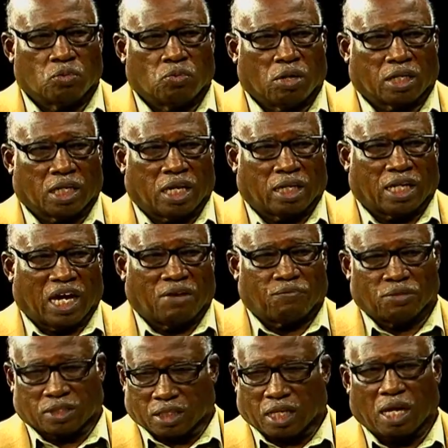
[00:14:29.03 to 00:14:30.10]
want in life
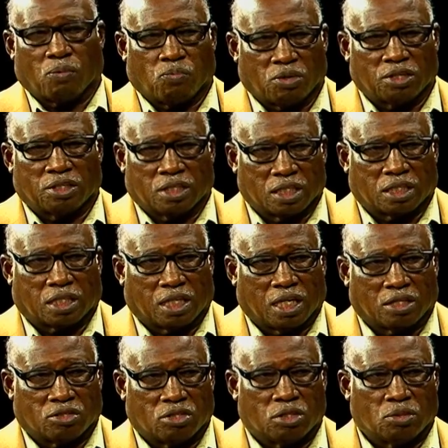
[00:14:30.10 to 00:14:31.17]
is to help one of these
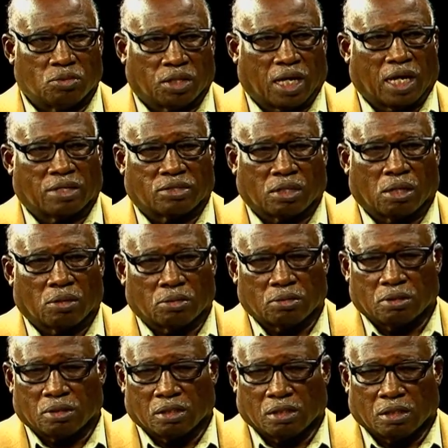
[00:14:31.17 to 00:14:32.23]
kids do that. So
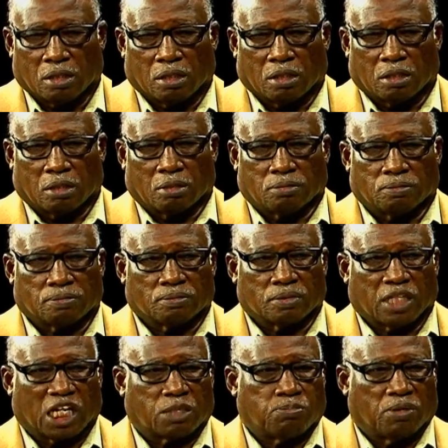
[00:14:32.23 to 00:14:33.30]

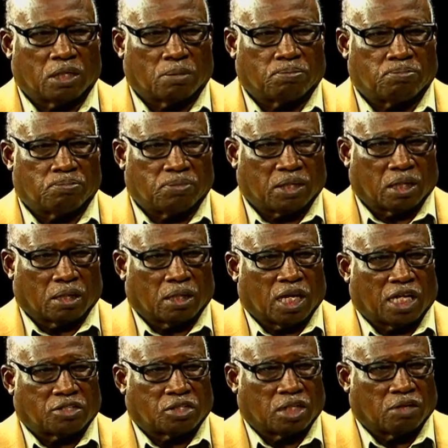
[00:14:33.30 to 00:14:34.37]
that's been a
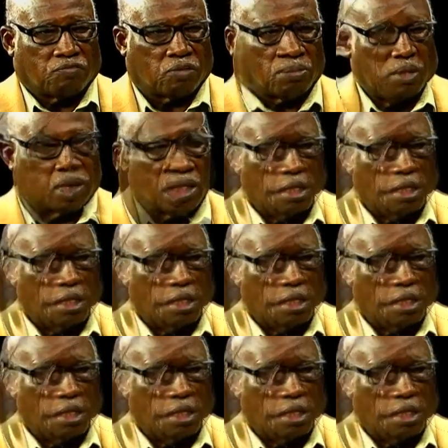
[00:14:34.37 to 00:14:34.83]
godsend for me.